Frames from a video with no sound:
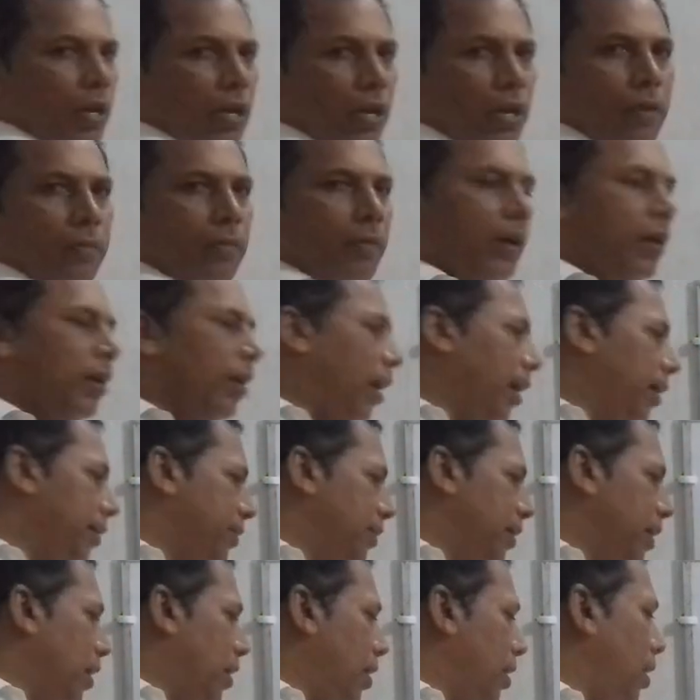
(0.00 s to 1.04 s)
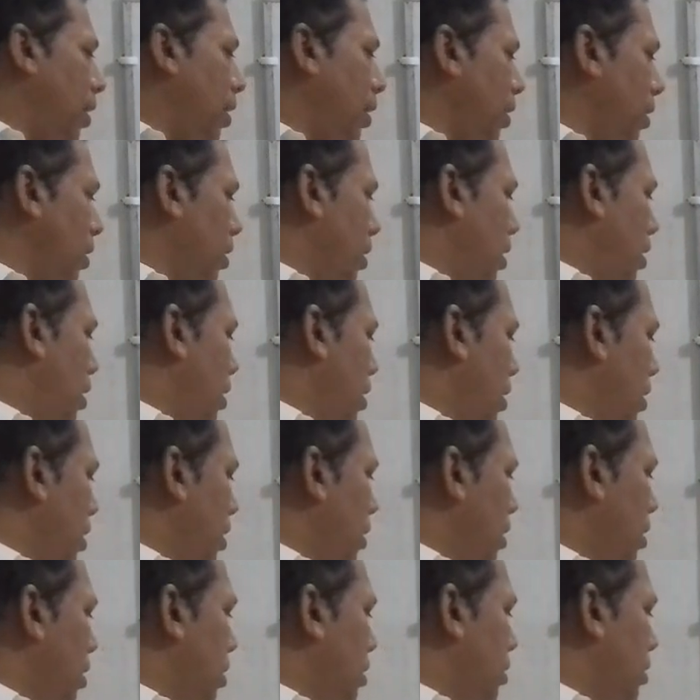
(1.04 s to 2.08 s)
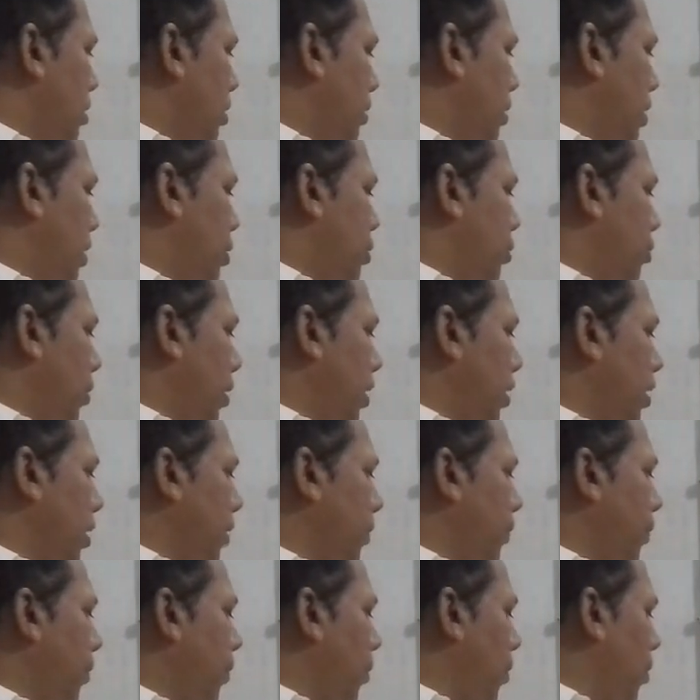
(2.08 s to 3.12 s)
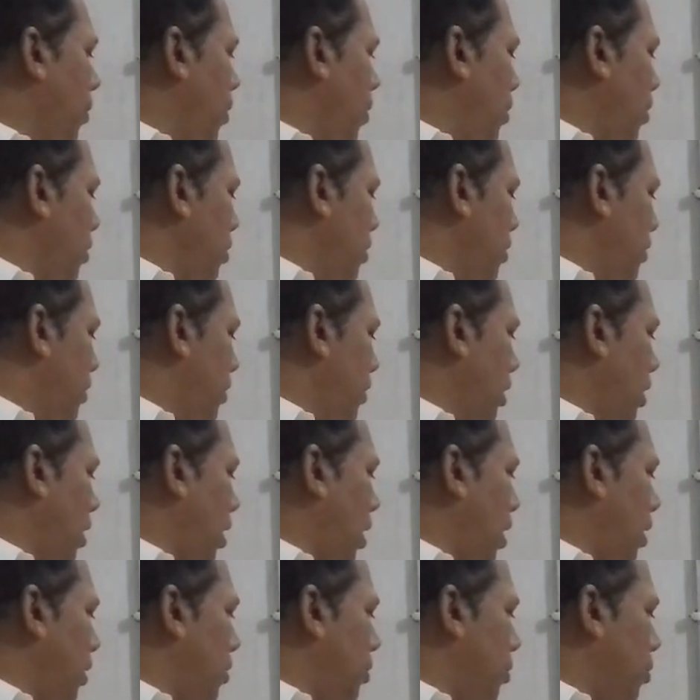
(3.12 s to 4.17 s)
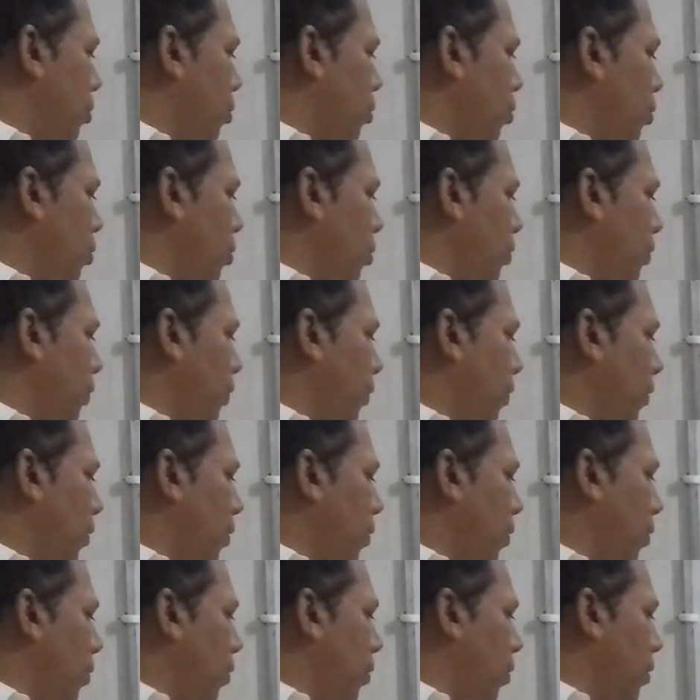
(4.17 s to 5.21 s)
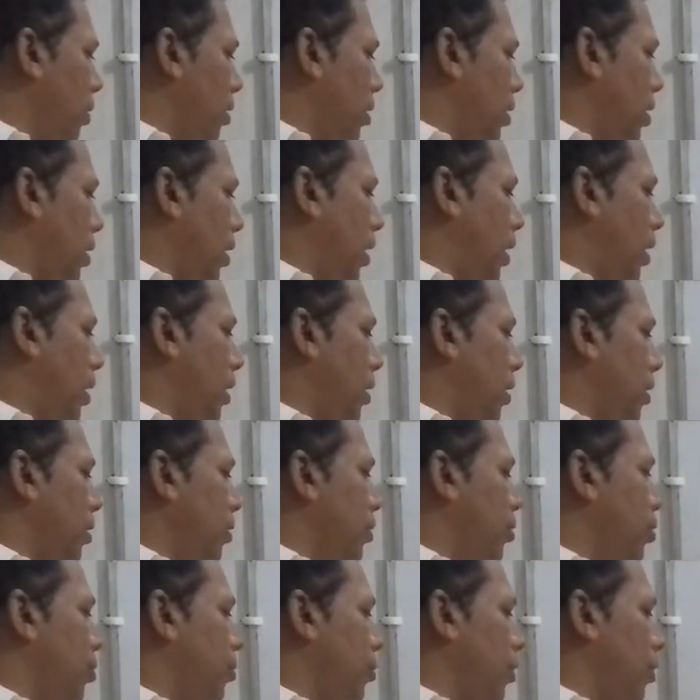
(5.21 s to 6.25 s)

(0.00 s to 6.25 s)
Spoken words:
Am I right till then? This is 24, Cr 2, 4, 10,